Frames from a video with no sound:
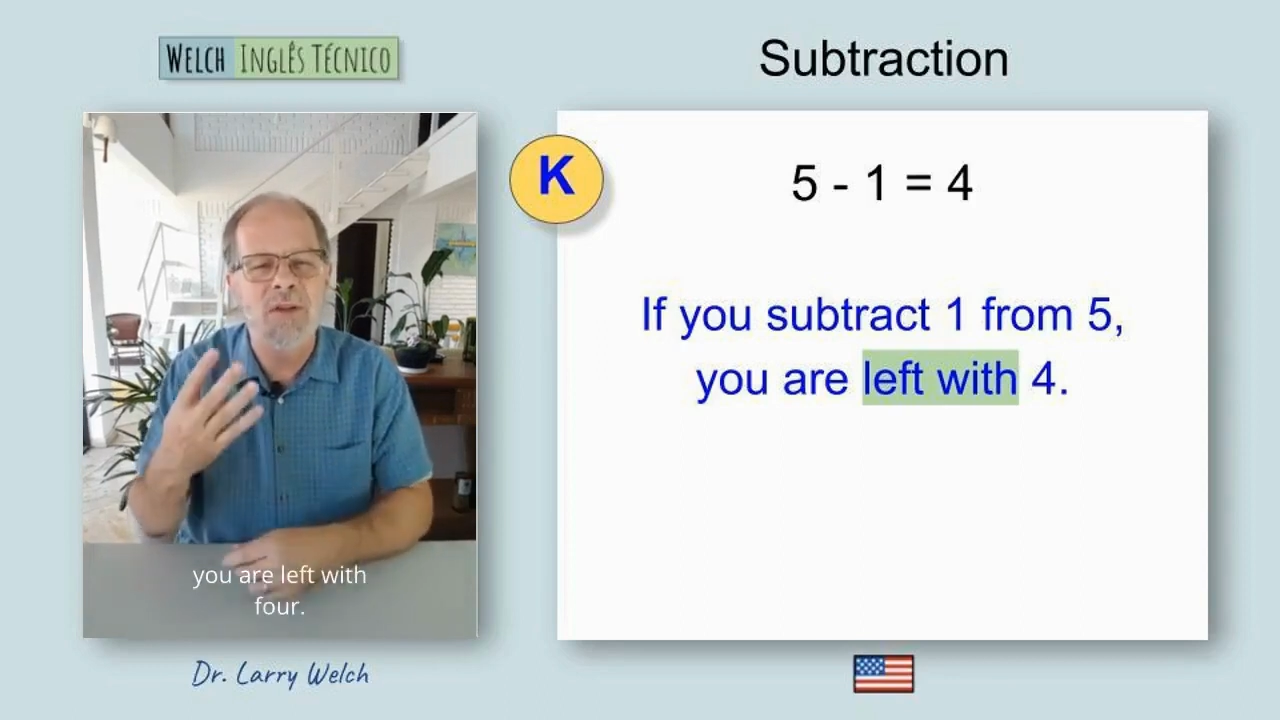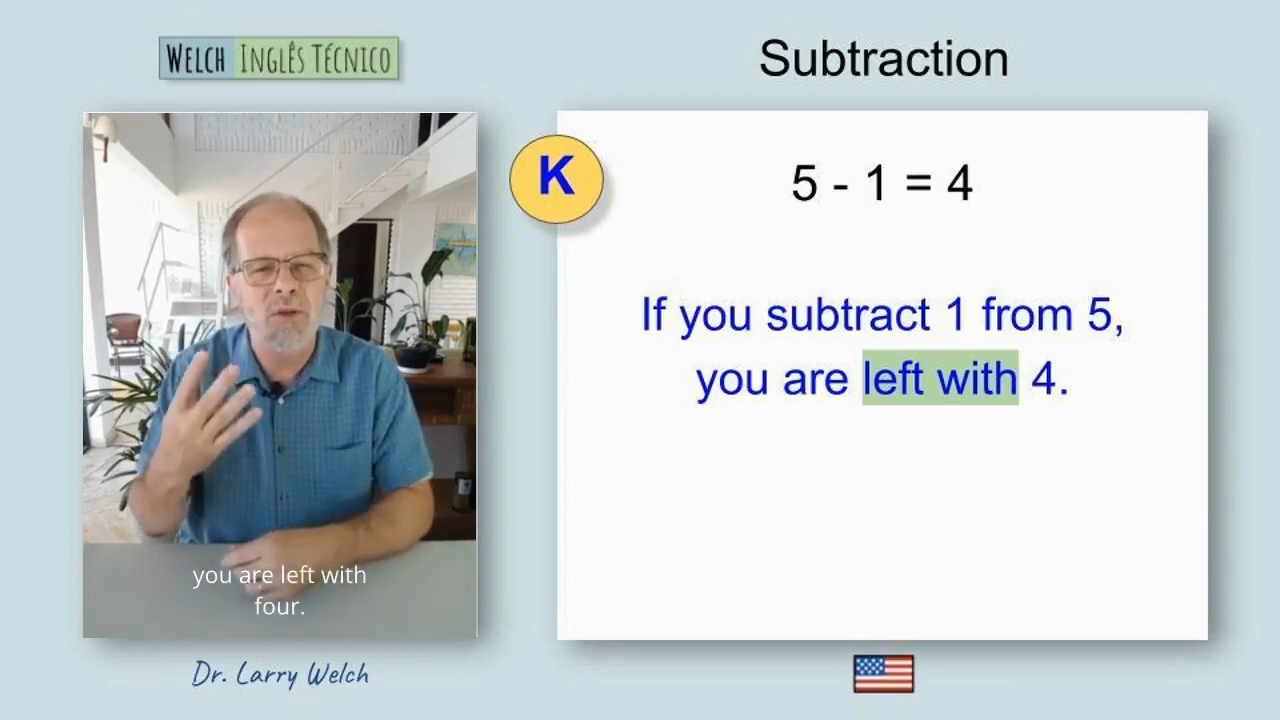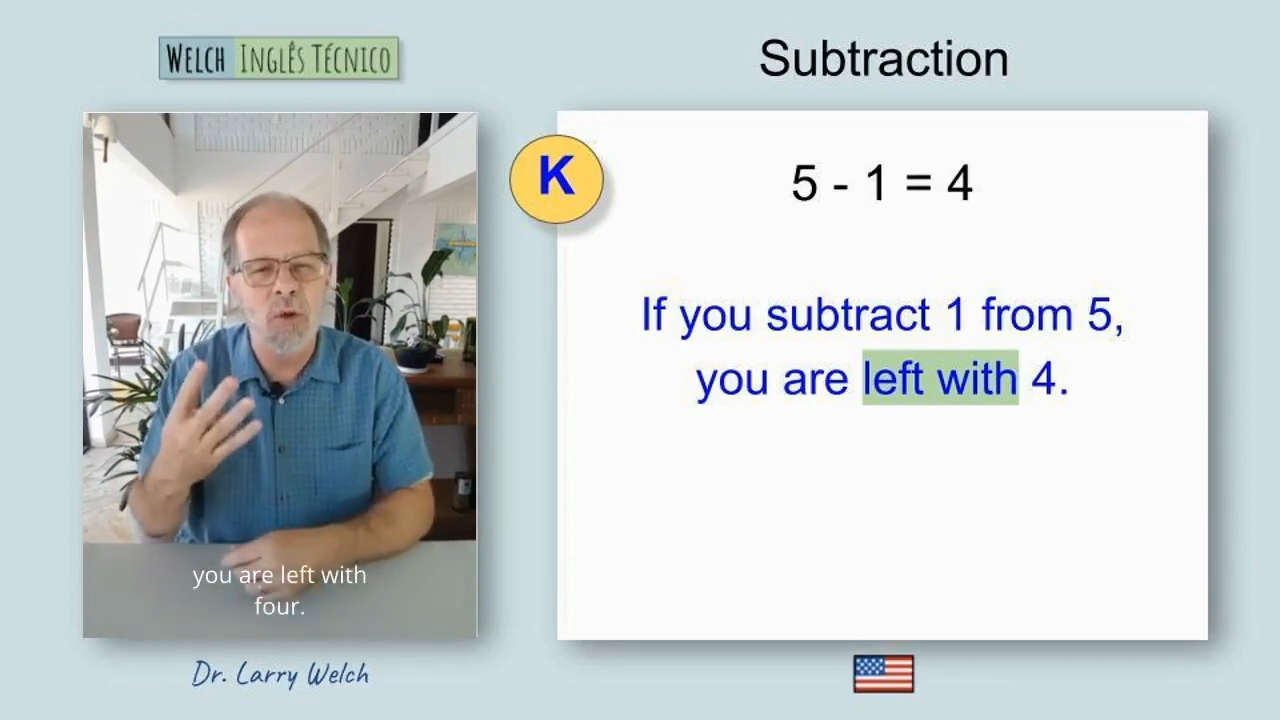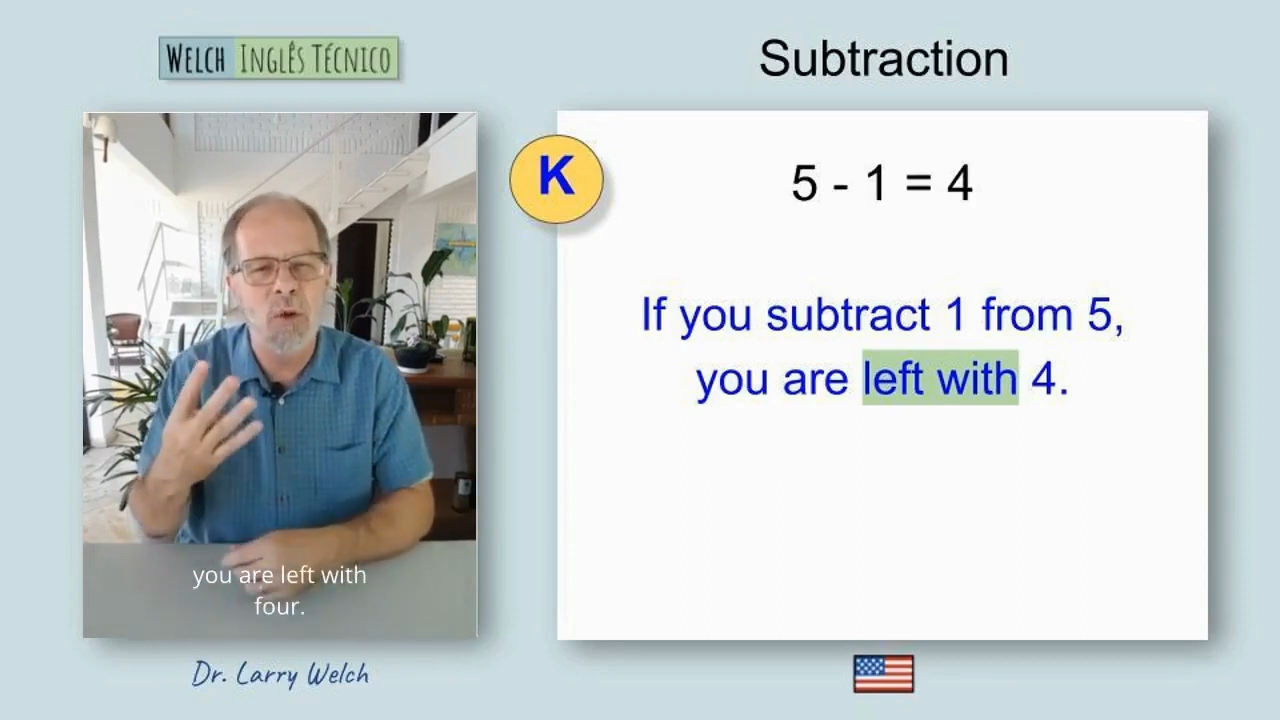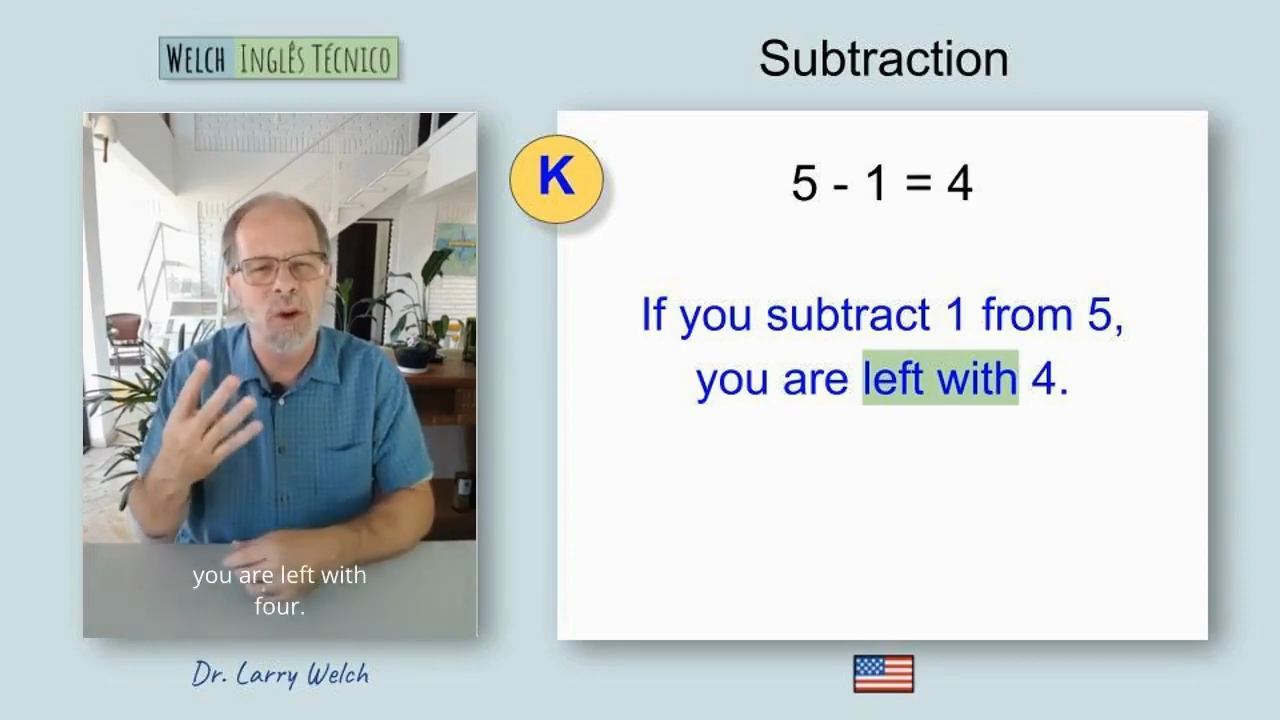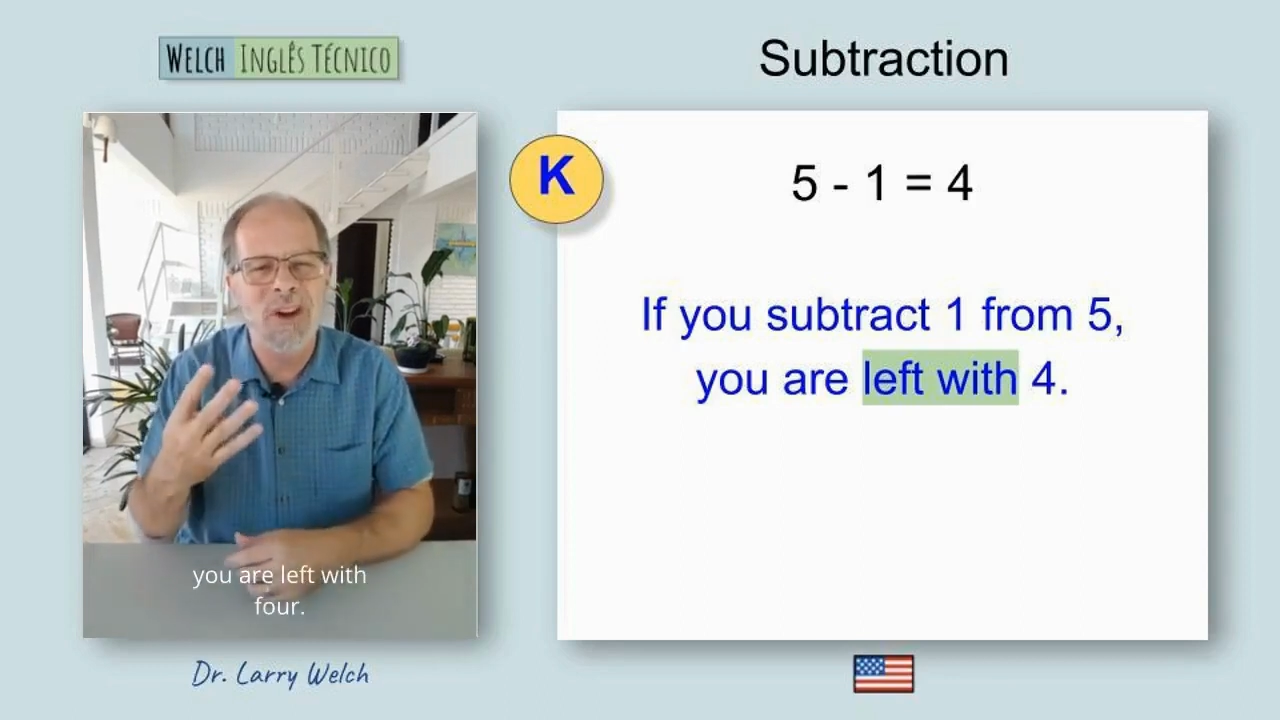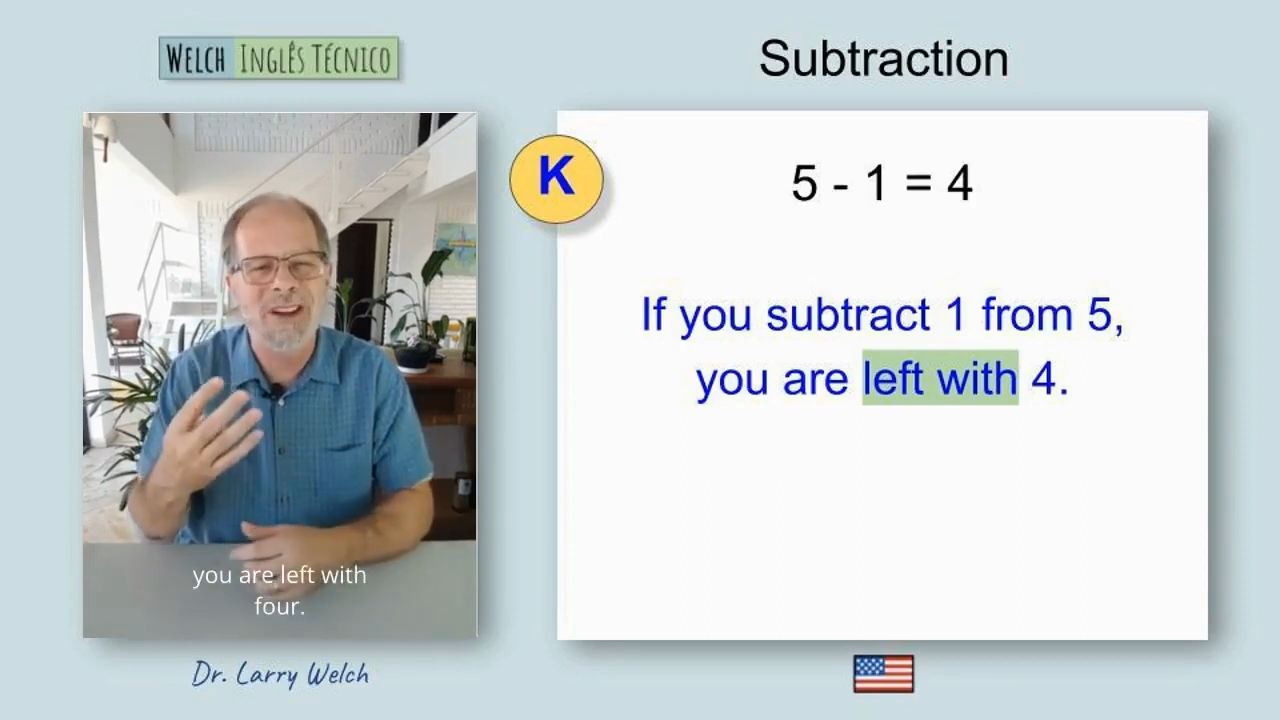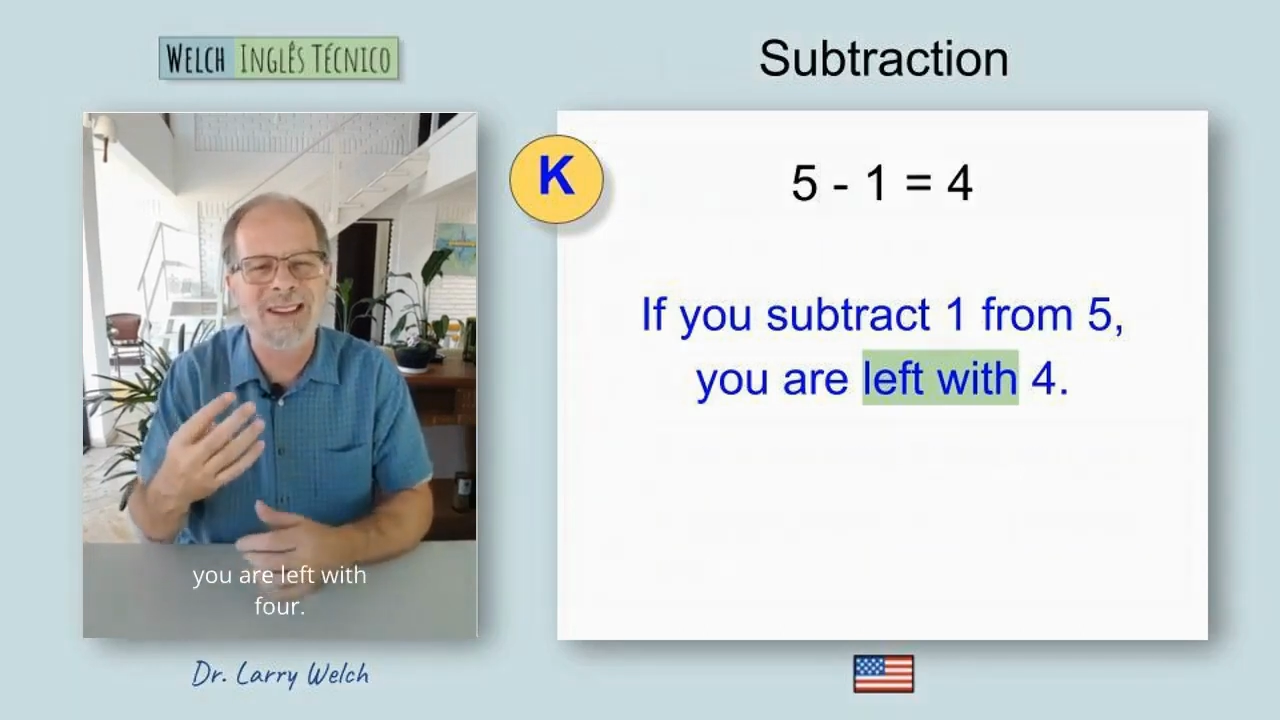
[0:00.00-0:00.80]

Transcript: 4.